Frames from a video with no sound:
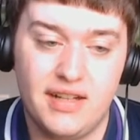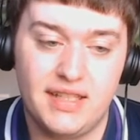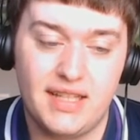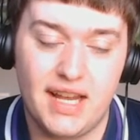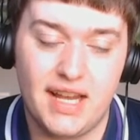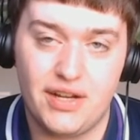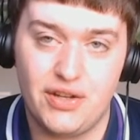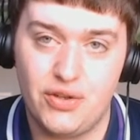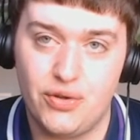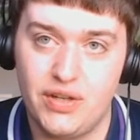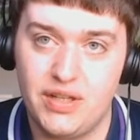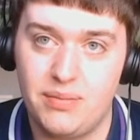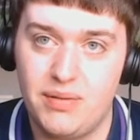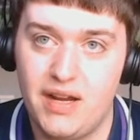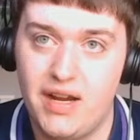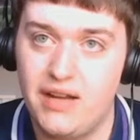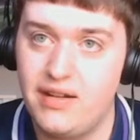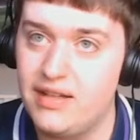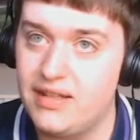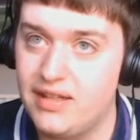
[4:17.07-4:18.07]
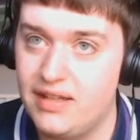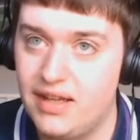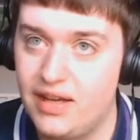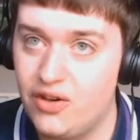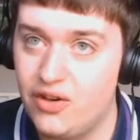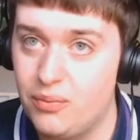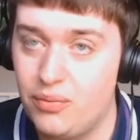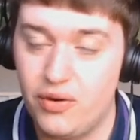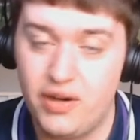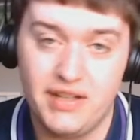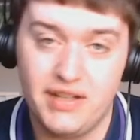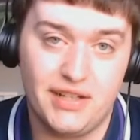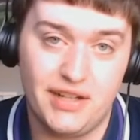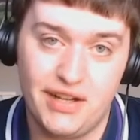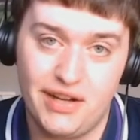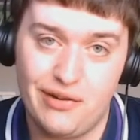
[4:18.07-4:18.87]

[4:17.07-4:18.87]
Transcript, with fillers: their second choice player, and that's a, a good point.